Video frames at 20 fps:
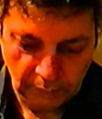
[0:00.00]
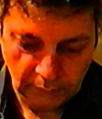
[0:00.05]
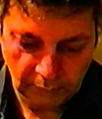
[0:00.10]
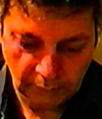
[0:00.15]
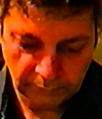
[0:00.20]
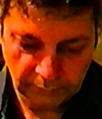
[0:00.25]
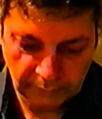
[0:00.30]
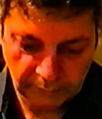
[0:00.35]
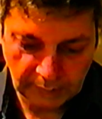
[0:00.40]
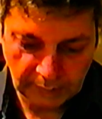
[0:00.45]

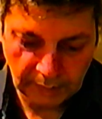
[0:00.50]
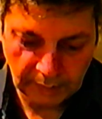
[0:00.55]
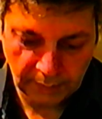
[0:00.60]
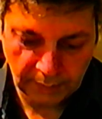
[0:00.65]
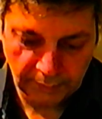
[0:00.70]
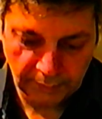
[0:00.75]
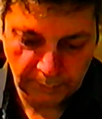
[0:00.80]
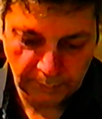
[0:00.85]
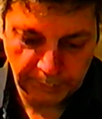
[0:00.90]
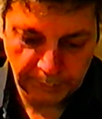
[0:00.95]
of
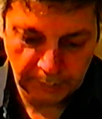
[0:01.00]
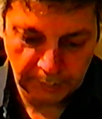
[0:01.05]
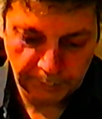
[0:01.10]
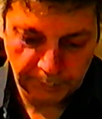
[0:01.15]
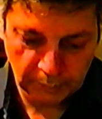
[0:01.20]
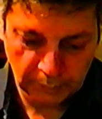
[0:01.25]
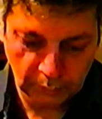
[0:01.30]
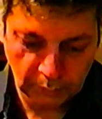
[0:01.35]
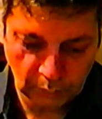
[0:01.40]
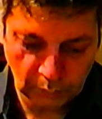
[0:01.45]
other
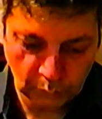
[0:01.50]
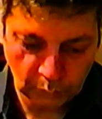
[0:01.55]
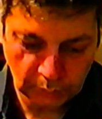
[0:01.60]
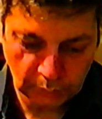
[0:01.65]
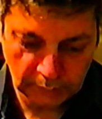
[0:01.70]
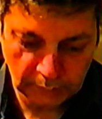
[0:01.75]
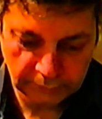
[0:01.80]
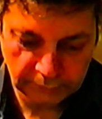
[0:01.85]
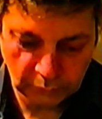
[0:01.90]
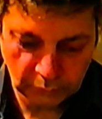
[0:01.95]
people or
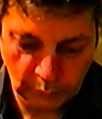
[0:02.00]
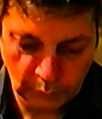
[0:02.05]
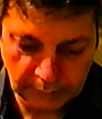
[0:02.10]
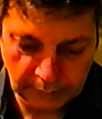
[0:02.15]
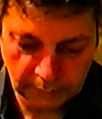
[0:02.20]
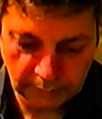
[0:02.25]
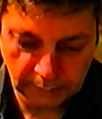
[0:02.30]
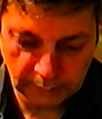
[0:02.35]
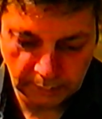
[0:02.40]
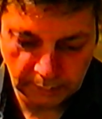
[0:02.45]
worlds
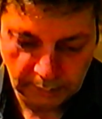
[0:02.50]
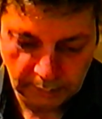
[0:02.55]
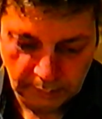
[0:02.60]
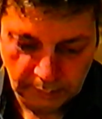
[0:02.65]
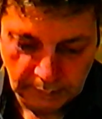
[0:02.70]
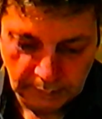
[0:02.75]
quickly